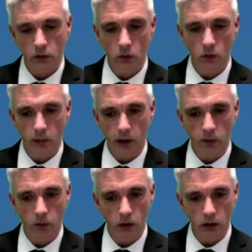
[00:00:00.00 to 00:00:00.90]
all the
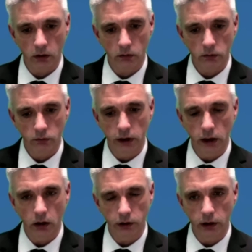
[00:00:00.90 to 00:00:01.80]
paperwork
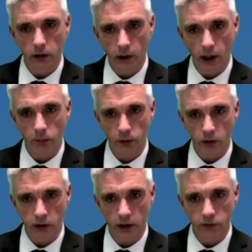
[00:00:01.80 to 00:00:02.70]
regarding that
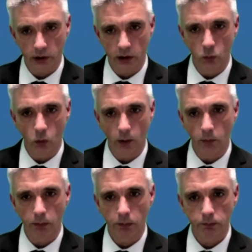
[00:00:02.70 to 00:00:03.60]
project in
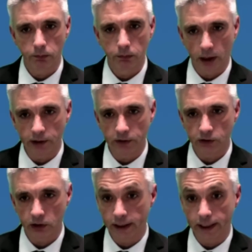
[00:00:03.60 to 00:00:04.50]
one place
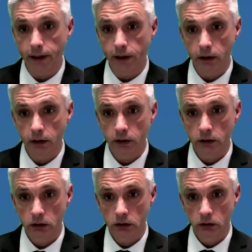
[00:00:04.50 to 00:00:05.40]
again,
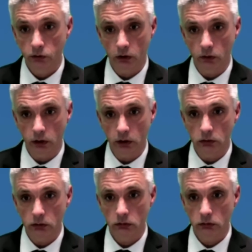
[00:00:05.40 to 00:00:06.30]
so that
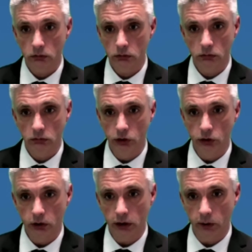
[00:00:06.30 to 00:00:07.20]

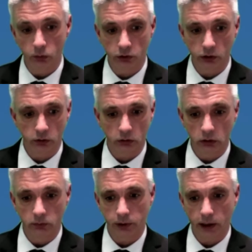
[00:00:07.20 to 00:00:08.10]
it was just
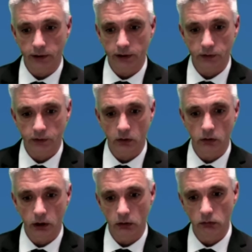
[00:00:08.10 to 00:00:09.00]
good practice, so
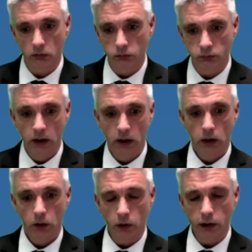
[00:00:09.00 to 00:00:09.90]
that
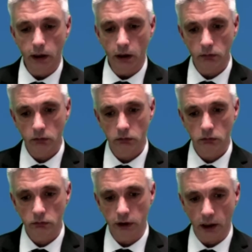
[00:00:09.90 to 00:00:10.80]
we
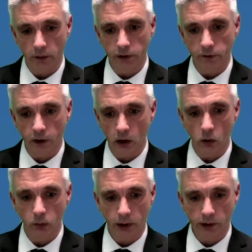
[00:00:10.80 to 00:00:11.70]
recovered the
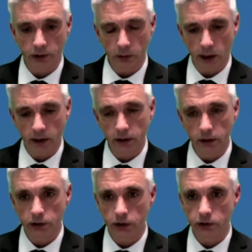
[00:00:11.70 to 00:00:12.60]
file, placed it back in the
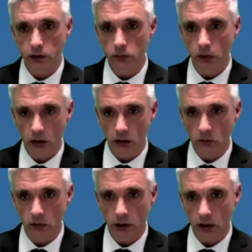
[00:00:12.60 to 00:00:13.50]
system along
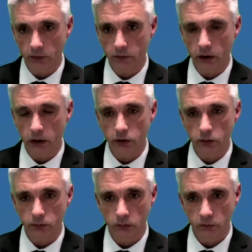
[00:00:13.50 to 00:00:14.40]
with the classification
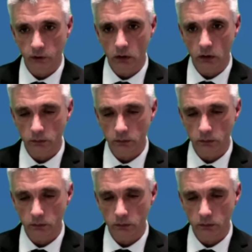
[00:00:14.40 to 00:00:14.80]
file.